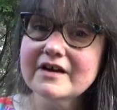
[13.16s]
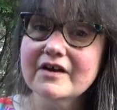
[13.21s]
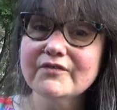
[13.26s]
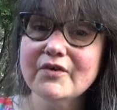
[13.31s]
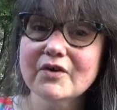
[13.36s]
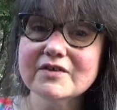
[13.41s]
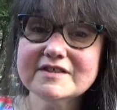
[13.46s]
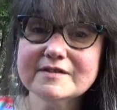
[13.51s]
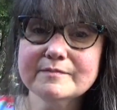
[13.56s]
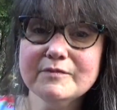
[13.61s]
I've
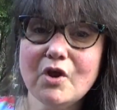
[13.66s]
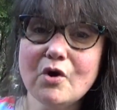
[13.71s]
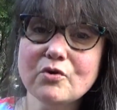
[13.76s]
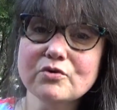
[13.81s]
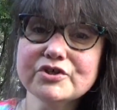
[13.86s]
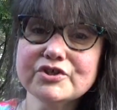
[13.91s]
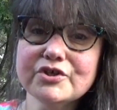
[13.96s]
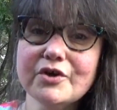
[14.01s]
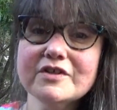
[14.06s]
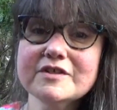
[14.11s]
got some long
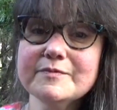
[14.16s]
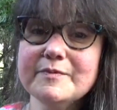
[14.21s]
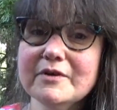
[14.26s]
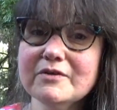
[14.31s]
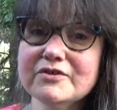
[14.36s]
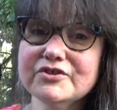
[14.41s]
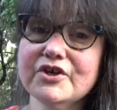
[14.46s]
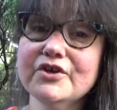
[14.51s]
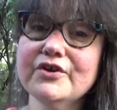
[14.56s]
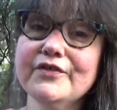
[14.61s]
shots, but
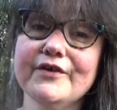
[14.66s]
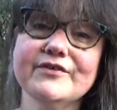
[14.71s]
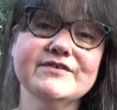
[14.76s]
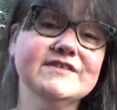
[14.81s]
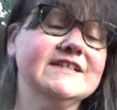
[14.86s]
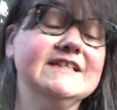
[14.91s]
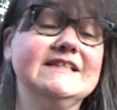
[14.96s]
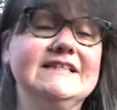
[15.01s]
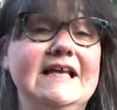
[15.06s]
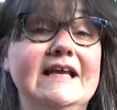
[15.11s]
I'll show you those
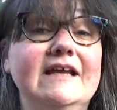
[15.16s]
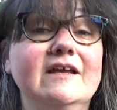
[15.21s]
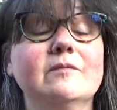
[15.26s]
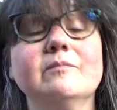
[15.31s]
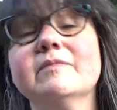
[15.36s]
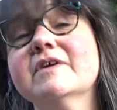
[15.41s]
in a second